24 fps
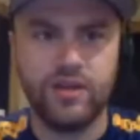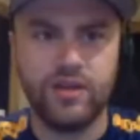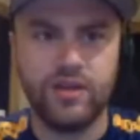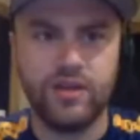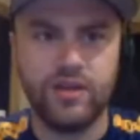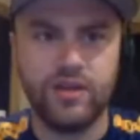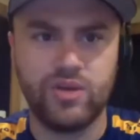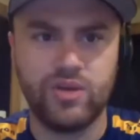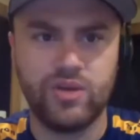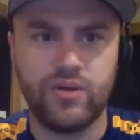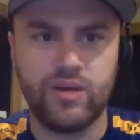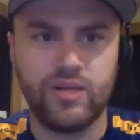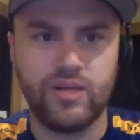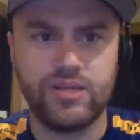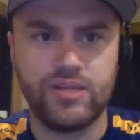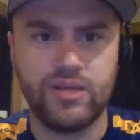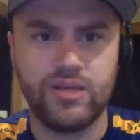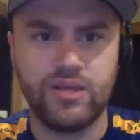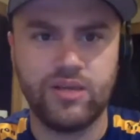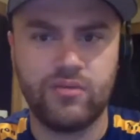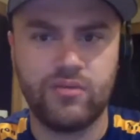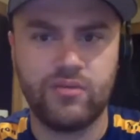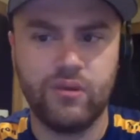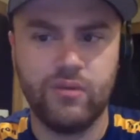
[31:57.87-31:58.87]
to race on the
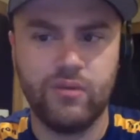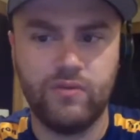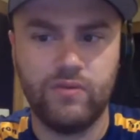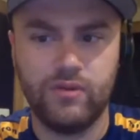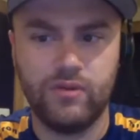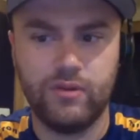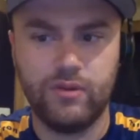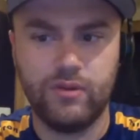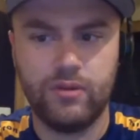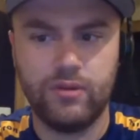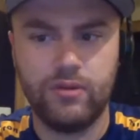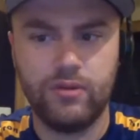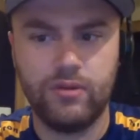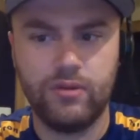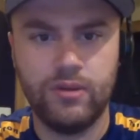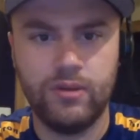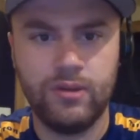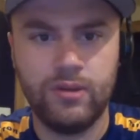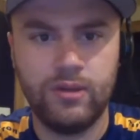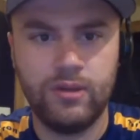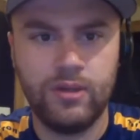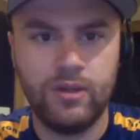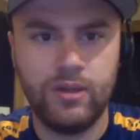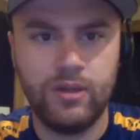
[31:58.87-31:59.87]
Roval.
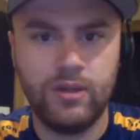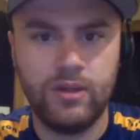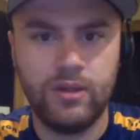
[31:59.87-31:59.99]
And